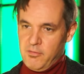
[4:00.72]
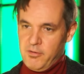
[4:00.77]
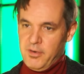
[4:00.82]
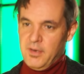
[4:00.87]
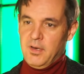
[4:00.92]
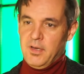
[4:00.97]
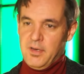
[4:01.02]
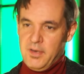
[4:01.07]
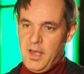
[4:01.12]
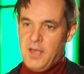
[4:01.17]

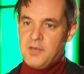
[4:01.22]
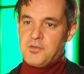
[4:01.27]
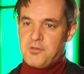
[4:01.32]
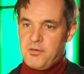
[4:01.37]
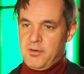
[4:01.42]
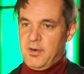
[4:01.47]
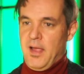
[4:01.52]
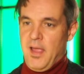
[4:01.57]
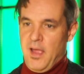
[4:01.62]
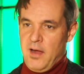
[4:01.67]
really
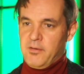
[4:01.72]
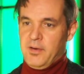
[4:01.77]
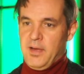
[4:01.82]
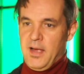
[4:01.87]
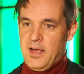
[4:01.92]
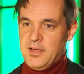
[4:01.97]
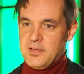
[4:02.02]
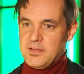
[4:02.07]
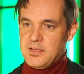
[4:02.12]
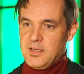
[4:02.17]
nature
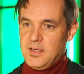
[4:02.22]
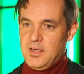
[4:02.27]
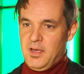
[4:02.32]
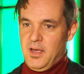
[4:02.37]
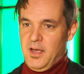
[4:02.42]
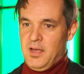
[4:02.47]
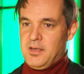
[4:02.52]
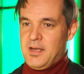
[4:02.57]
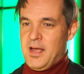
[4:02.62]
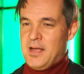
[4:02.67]
areas
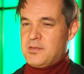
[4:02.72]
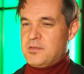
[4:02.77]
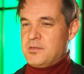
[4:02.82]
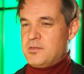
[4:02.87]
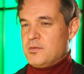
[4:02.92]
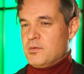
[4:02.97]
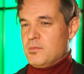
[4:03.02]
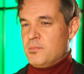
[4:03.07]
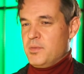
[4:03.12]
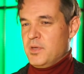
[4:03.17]
and not
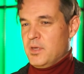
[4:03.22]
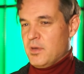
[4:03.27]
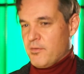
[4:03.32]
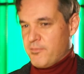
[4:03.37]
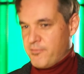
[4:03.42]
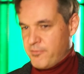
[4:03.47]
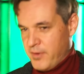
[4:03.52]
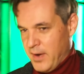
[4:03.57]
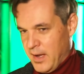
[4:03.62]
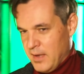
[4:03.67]
to be
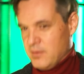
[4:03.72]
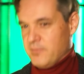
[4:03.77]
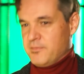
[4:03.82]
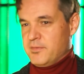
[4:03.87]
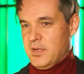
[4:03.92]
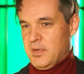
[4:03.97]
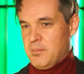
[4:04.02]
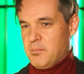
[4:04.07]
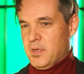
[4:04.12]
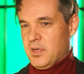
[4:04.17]
afraid
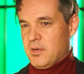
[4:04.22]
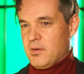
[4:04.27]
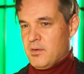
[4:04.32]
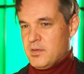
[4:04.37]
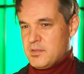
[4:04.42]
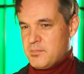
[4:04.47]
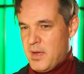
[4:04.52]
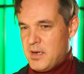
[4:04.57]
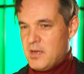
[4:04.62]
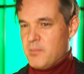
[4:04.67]
of them
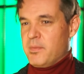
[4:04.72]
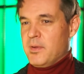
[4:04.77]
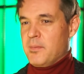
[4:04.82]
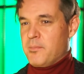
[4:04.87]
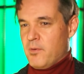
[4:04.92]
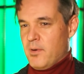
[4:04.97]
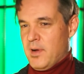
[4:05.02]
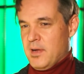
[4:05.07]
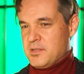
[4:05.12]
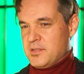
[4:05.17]
because many
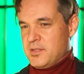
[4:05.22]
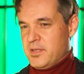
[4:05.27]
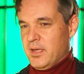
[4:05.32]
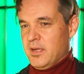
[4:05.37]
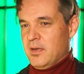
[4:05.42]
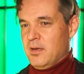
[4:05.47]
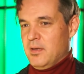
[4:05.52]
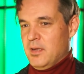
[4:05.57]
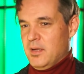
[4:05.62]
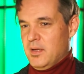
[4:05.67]
people are
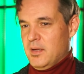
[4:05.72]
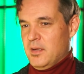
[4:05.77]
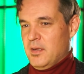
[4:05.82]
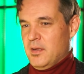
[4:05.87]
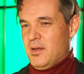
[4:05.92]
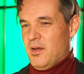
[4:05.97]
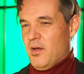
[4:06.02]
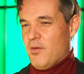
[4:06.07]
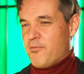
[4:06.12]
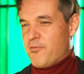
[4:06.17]
still
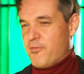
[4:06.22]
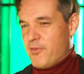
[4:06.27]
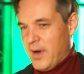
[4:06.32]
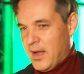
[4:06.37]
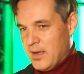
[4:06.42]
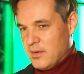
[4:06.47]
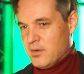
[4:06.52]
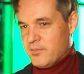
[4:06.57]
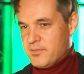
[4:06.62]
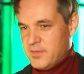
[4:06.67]

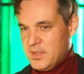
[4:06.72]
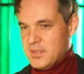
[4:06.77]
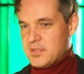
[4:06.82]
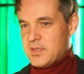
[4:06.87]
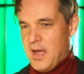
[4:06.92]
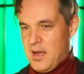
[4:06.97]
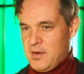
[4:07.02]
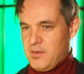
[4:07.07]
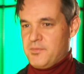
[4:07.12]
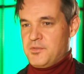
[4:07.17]
afraid of these
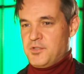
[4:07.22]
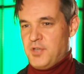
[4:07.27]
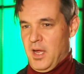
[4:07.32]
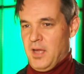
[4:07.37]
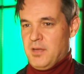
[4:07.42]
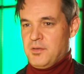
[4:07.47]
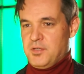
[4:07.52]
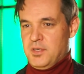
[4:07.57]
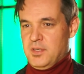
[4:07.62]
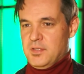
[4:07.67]
kind of
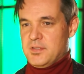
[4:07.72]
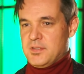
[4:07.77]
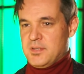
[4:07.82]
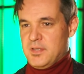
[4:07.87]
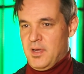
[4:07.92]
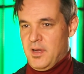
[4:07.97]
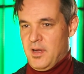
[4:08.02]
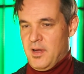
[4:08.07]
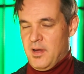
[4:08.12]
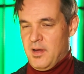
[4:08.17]
changes
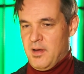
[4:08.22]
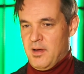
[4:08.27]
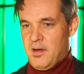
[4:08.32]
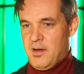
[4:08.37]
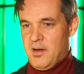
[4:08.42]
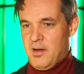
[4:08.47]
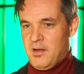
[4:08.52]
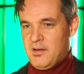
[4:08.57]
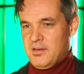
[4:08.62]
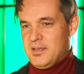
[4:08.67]

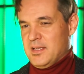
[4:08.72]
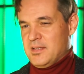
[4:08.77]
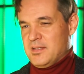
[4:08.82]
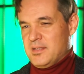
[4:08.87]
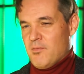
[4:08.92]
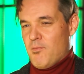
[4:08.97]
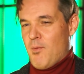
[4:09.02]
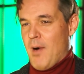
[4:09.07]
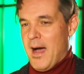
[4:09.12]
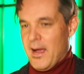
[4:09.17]
uh, that
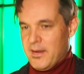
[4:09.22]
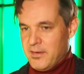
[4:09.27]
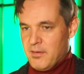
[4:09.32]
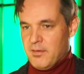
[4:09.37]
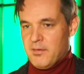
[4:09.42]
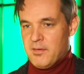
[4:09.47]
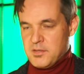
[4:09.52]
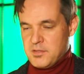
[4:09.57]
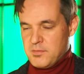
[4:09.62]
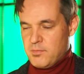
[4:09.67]
the
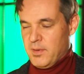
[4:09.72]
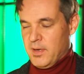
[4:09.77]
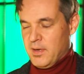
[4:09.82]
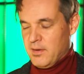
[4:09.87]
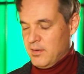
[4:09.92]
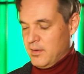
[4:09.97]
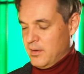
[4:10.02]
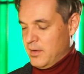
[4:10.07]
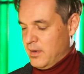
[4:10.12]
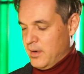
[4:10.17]
wideners
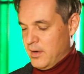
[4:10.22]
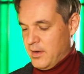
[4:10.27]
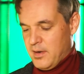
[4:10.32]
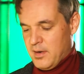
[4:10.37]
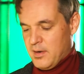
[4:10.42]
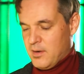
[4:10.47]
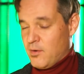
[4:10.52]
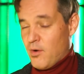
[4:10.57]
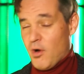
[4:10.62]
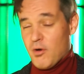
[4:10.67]
will uh,
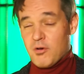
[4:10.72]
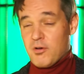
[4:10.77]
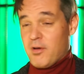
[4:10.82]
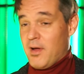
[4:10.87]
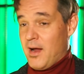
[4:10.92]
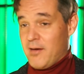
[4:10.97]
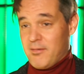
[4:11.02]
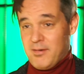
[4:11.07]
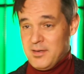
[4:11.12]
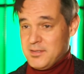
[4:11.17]

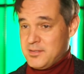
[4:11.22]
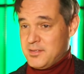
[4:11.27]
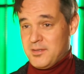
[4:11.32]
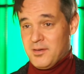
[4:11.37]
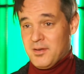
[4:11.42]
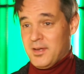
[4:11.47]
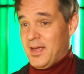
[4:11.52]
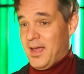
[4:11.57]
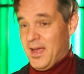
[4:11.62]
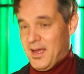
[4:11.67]
conquer us
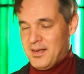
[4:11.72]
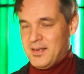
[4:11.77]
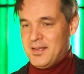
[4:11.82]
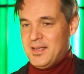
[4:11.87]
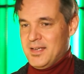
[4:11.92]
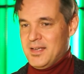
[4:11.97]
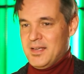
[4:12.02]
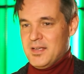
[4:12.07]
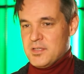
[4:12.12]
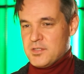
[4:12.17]
again.
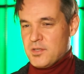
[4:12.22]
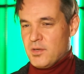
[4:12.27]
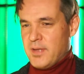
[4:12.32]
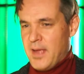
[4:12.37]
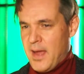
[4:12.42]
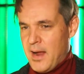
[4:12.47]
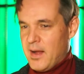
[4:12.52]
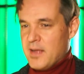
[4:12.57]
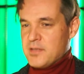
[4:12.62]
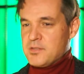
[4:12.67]
So
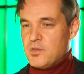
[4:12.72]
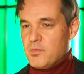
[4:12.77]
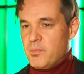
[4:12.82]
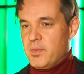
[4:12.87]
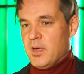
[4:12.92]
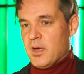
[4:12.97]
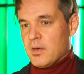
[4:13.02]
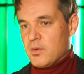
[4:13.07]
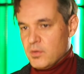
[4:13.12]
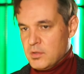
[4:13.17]
there has to
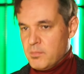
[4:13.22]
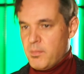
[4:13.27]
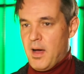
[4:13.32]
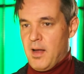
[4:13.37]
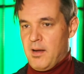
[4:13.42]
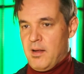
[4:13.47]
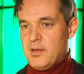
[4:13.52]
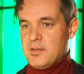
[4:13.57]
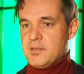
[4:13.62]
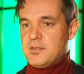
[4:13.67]
be a good
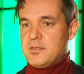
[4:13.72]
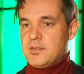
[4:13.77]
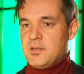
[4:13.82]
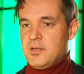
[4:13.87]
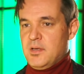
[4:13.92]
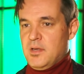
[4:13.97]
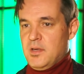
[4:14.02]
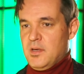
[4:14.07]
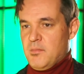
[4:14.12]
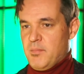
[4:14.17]
balance,
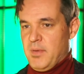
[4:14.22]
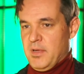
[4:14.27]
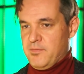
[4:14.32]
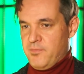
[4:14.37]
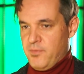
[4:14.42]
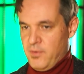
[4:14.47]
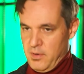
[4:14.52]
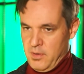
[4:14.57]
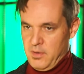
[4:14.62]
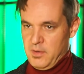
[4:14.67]
but
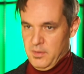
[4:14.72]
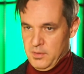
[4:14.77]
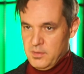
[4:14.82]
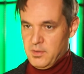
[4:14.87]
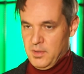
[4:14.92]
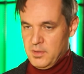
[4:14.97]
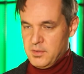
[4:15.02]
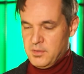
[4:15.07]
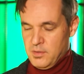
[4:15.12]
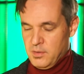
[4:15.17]
for
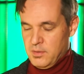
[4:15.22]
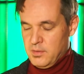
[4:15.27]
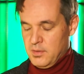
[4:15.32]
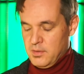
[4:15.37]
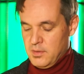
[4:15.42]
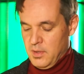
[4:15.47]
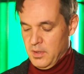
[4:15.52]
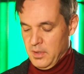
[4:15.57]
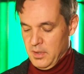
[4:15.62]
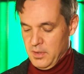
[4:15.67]
to,
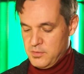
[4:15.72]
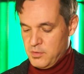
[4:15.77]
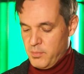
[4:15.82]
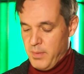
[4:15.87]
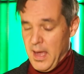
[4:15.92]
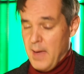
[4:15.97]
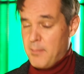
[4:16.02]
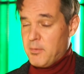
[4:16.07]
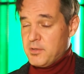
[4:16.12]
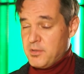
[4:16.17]
uh, to
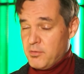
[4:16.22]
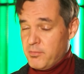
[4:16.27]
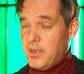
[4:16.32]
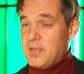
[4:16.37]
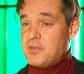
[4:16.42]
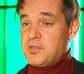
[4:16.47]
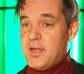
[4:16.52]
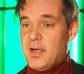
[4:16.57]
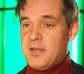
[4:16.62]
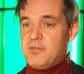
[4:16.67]
be able to
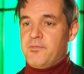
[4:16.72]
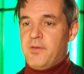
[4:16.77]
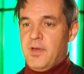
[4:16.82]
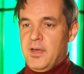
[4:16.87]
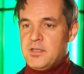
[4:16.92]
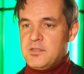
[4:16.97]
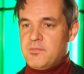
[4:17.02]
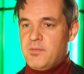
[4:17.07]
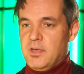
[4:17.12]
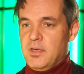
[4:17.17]
reach that
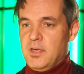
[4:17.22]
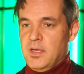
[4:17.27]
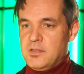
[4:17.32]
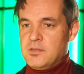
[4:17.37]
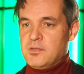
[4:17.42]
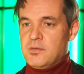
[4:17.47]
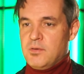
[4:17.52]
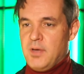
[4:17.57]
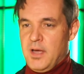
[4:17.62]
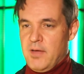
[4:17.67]
phase we need
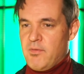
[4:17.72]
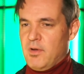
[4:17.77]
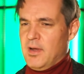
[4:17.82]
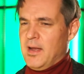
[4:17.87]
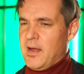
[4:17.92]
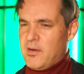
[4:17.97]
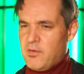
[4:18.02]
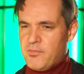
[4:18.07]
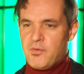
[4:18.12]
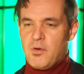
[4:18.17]
to have a
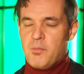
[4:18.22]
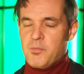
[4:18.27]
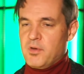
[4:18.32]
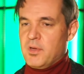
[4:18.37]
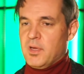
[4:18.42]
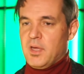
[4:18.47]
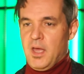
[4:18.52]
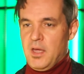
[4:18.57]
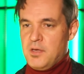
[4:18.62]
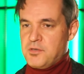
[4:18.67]
lot of
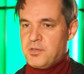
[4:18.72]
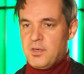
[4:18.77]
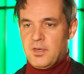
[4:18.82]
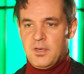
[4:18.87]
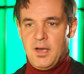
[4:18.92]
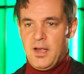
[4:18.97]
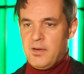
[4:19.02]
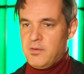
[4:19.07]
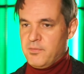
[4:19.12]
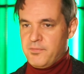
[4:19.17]
communication and
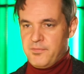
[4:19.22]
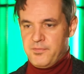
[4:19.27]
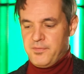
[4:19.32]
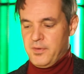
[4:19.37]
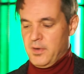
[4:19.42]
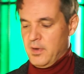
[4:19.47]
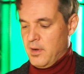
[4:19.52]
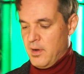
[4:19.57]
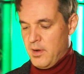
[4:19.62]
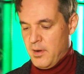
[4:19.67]
a lot of,
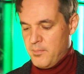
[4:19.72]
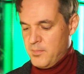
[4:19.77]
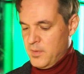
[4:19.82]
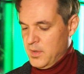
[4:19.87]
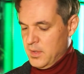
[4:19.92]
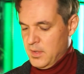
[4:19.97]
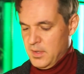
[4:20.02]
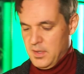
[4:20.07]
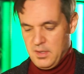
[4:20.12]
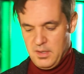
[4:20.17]
uh,
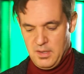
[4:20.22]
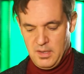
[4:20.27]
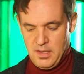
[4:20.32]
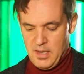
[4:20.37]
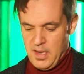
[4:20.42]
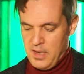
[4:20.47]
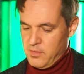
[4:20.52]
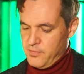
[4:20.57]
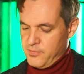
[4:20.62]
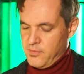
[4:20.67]

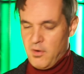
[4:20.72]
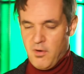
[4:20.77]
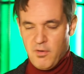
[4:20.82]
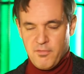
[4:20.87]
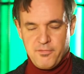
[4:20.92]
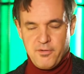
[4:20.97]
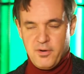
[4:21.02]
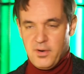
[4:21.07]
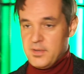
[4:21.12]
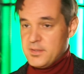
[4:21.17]
lot of
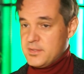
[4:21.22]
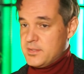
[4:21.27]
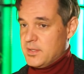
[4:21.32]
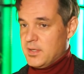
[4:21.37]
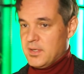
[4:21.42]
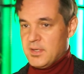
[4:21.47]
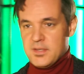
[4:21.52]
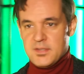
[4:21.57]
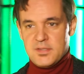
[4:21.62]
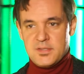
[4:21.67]

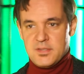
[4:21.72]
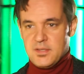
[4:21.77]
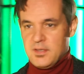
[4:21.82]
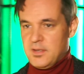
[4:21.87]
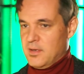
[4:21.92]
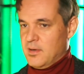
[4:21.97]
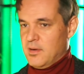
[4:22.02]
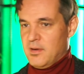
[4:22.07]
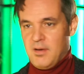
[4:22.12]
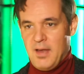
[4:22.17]
conferences
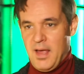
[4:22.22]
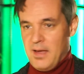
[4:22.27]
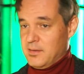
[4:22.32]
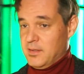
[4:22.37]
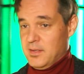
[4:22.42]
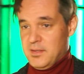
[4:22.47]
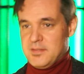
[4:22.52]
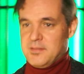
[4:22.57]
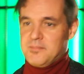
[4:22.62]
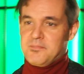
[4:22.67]
uh, like
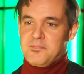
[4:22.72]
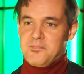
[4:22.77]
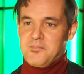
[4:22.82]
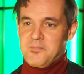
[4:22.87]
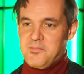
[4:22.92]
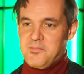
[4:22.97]
this.